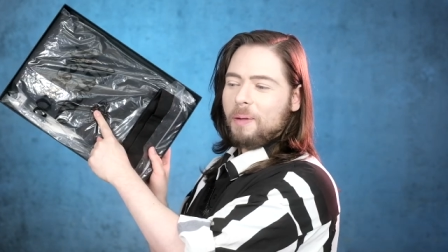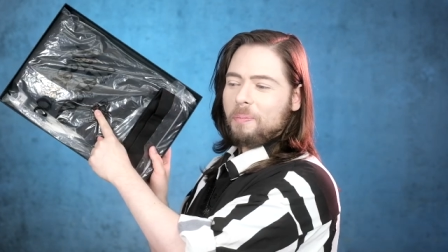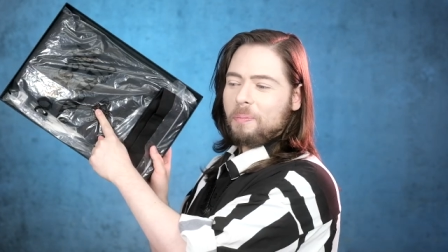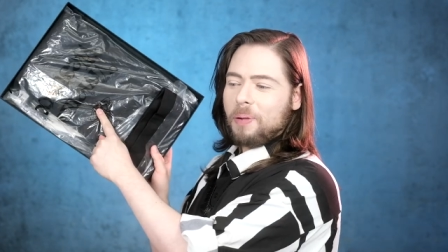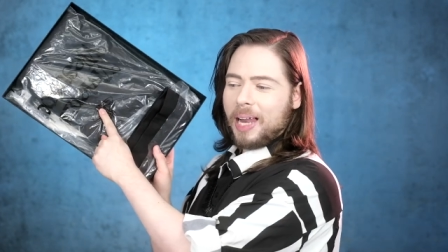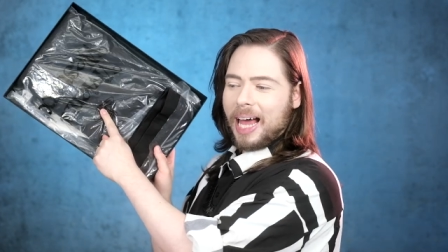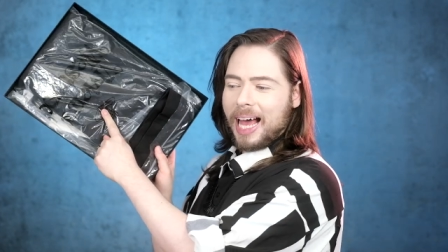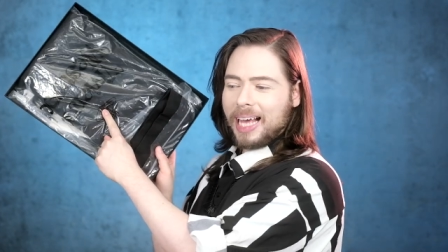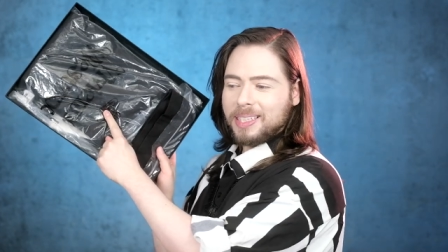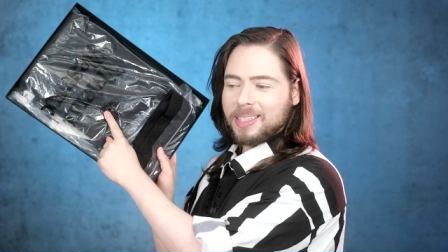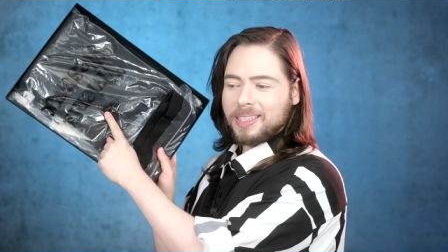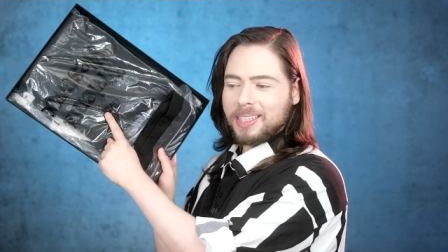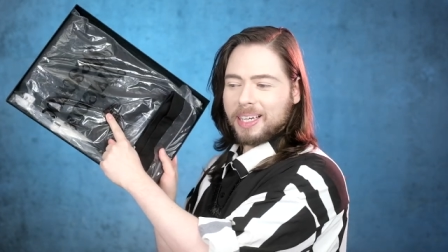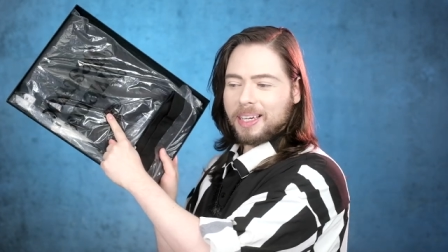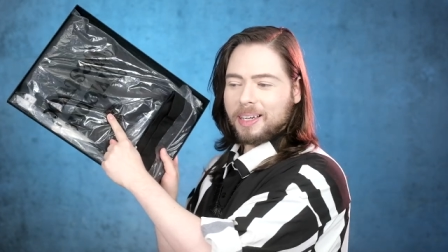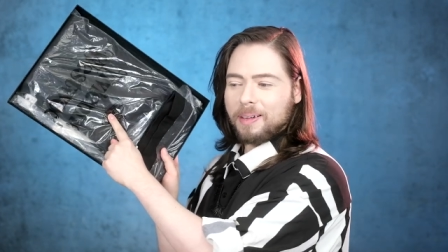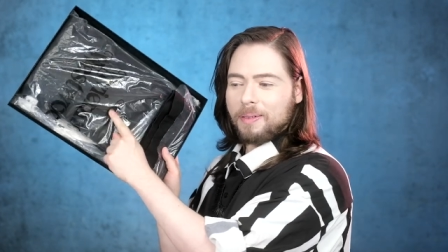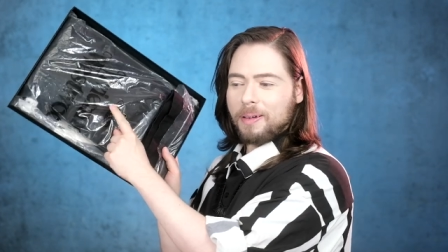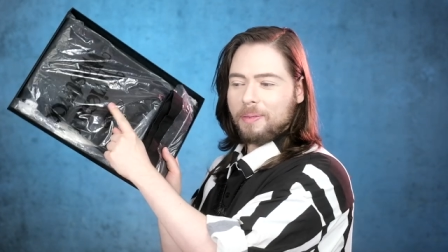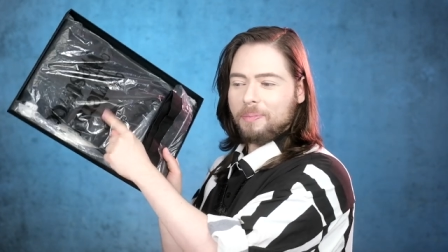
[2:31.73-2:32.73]

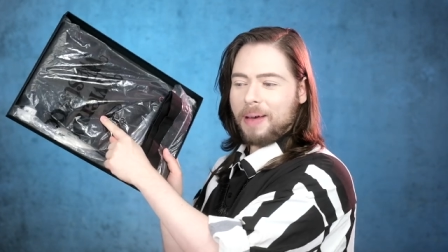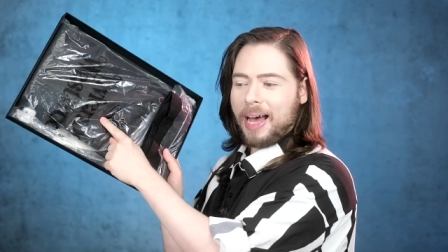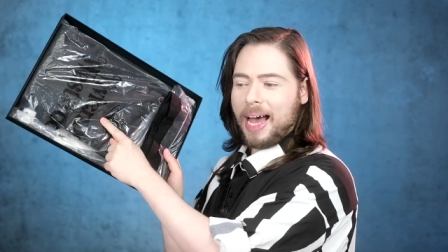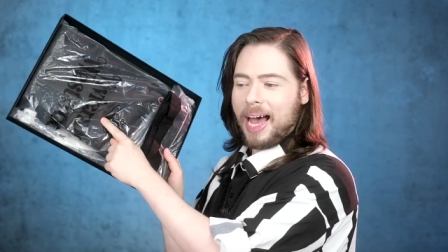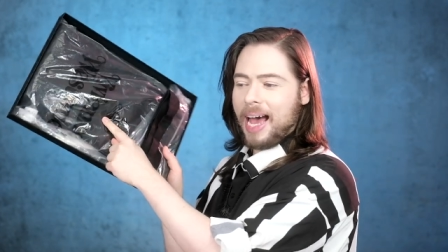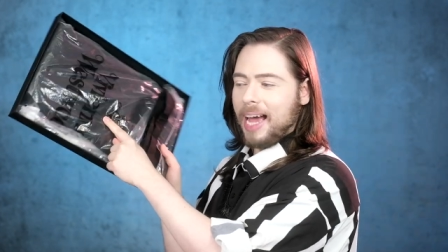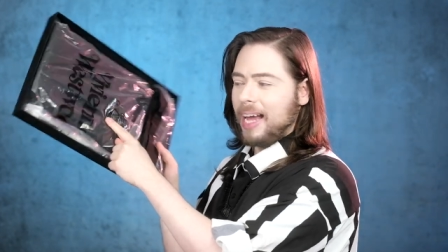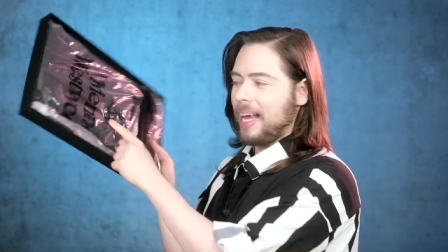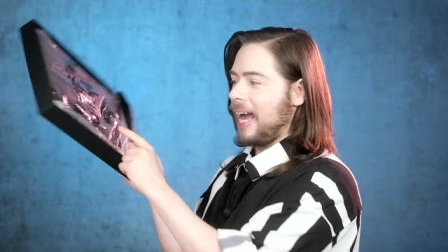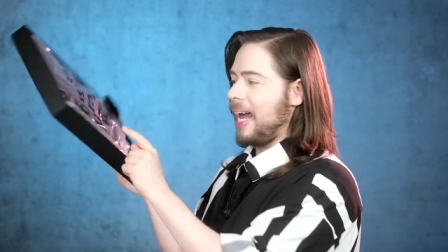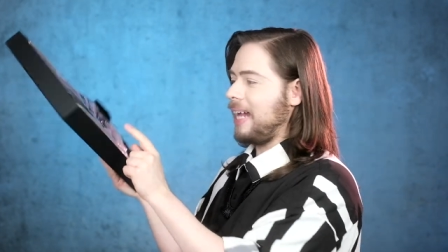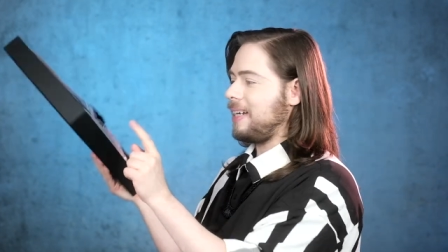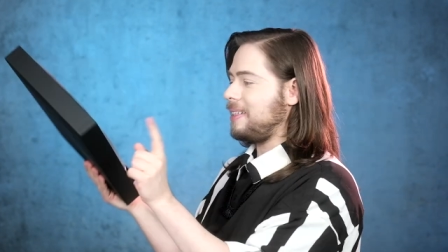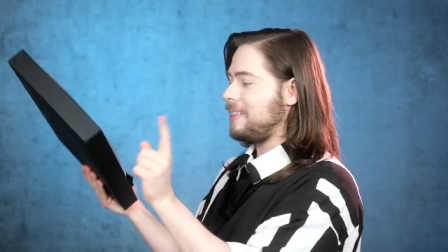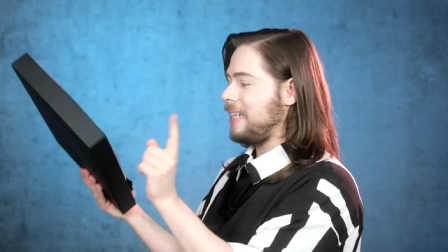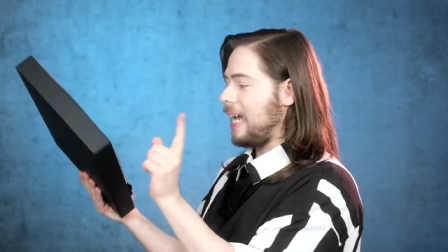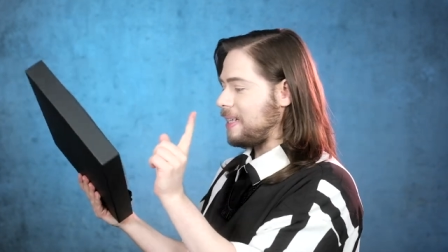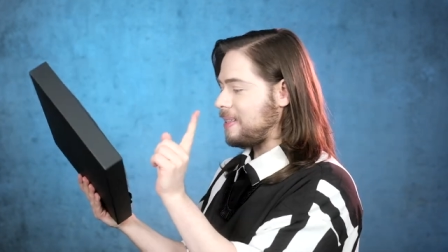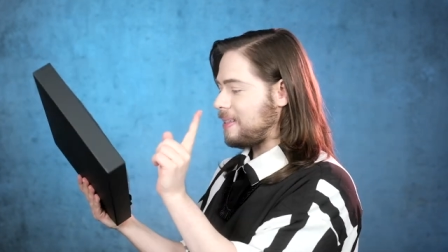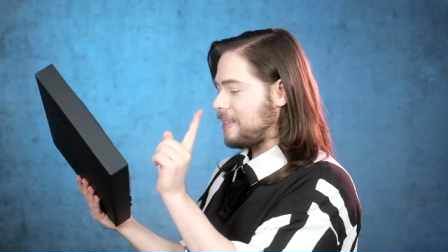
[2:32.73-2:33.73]
plastic bag and
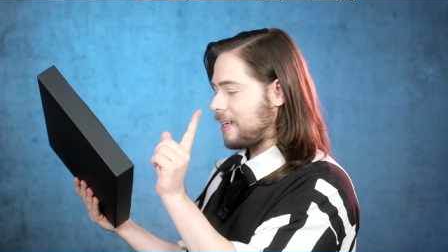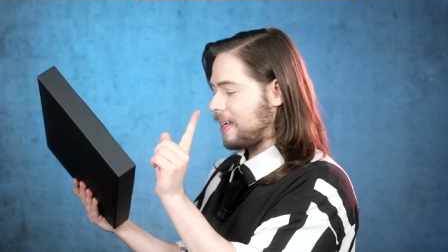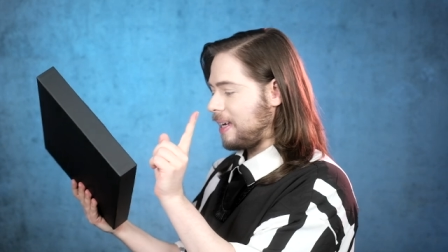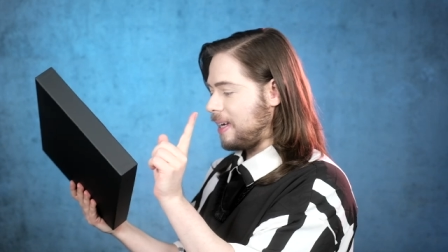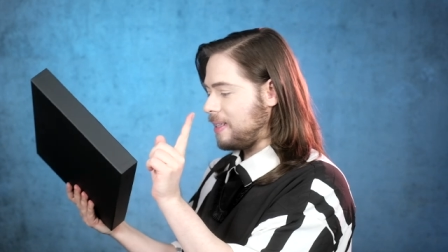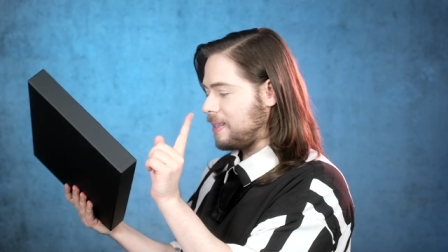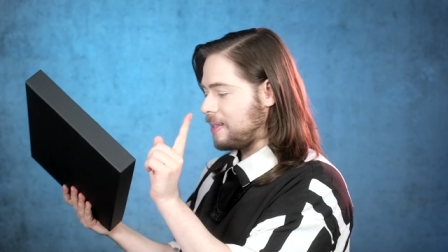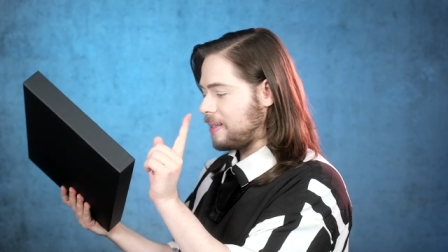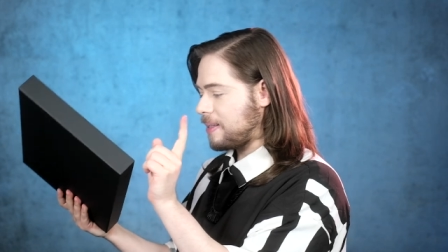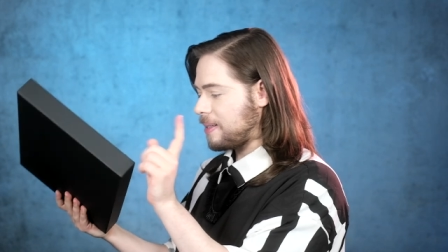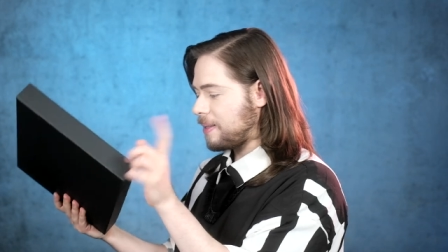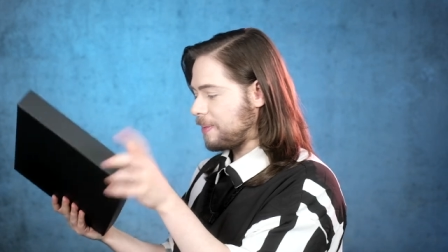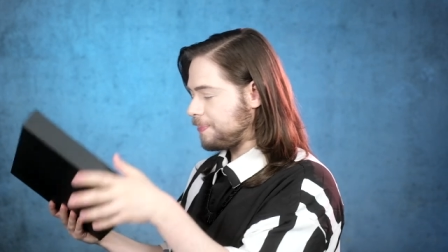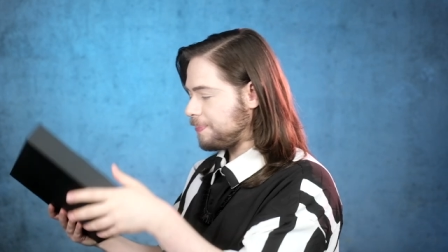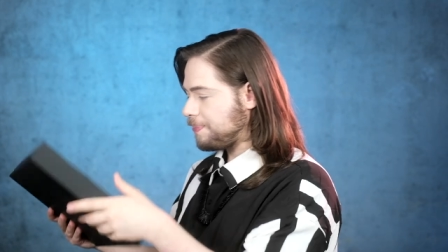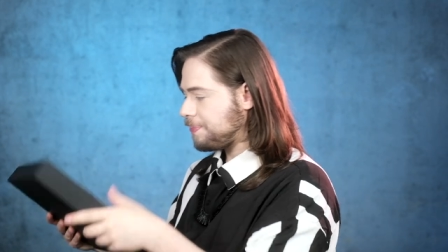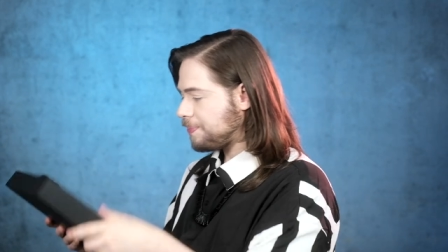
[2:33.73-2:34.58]
desiccants.